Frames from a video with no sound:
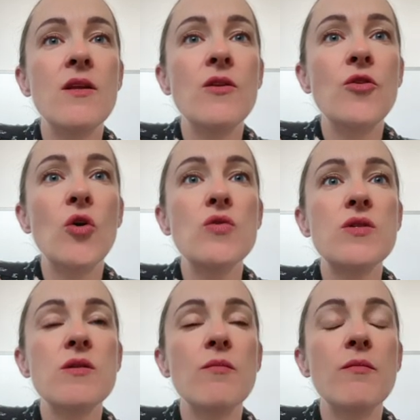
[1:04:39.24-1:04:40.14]

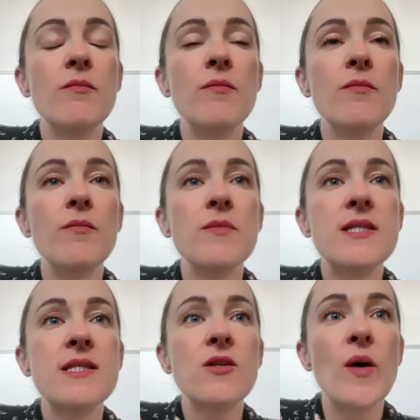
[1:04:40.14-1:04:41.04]
those
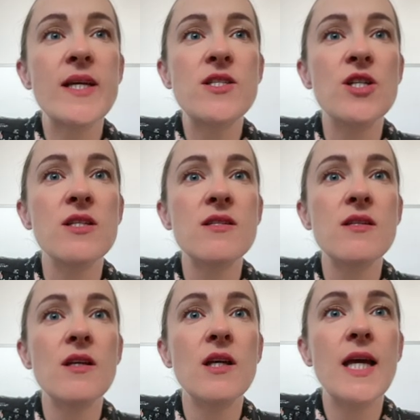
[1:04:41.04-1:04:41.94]
questions
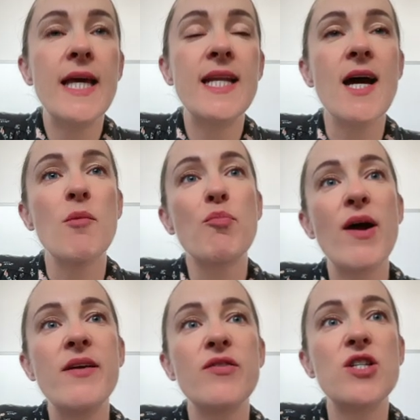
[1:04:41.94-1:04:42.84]
in a
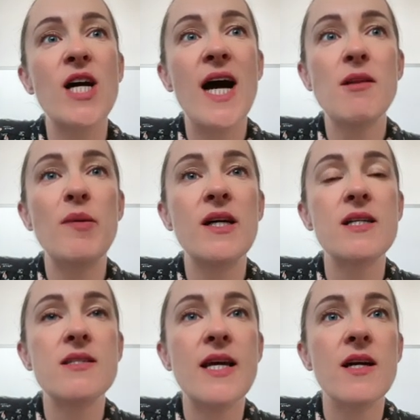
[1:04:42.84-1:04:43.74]
private chat
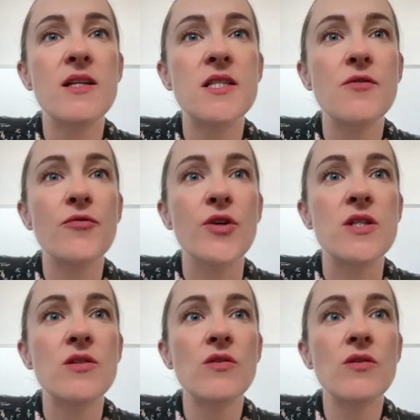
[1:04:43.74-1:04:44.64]
because they're different?